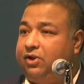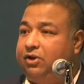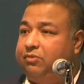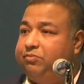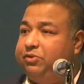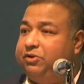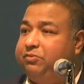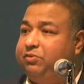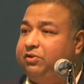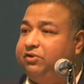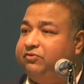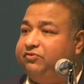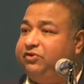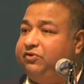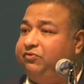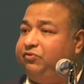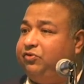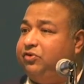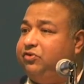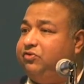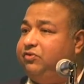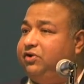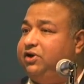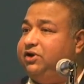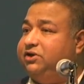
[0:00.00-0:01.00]
people of
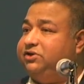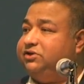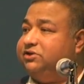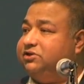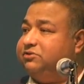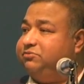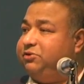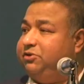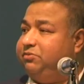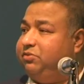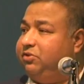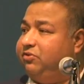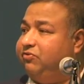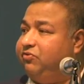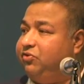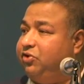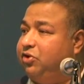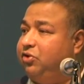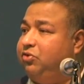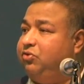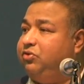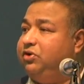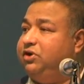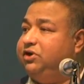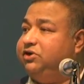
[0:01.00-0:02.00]
different religions, people of
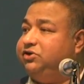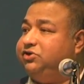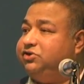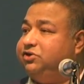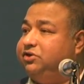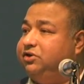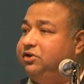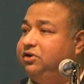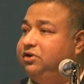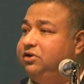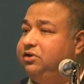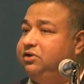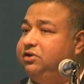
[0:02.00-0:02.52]
no religion,